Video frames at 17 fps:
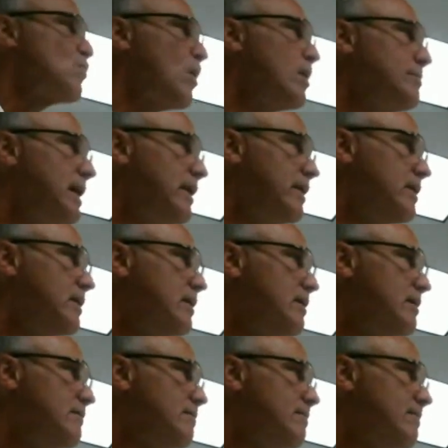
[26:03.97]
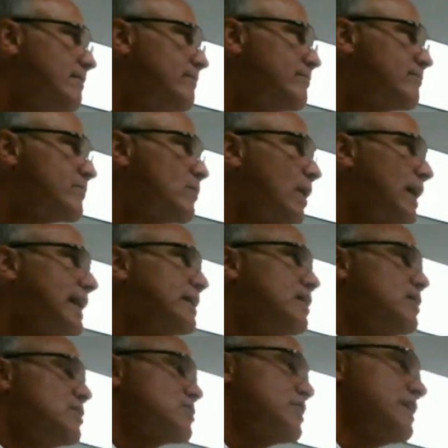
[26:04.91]
woman. Right?
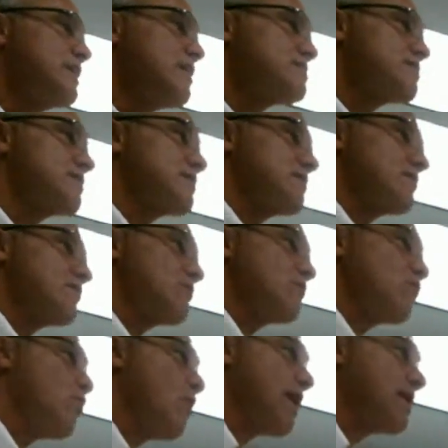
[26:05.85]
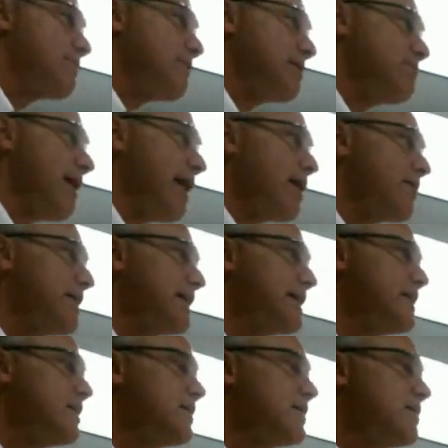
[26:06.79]
She doesn't want to be
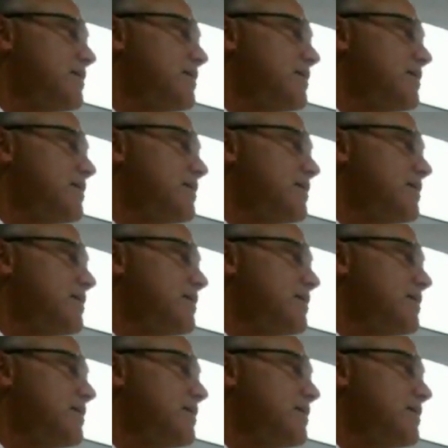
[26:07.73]
married,